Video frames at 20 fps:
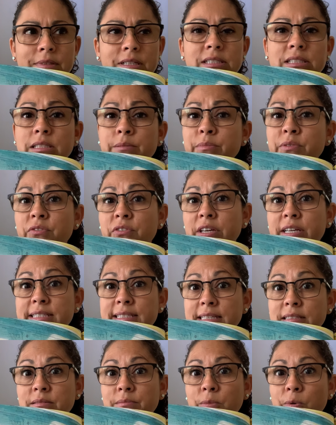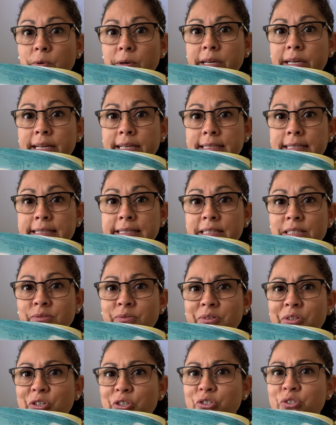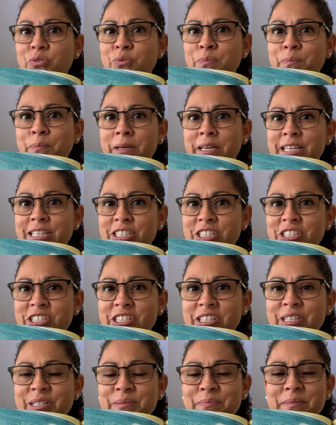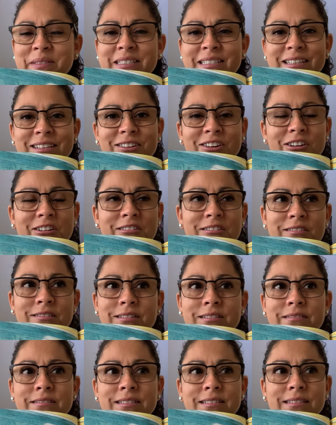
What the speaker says: Some of you guys had some great ideas with your spaceships and cars.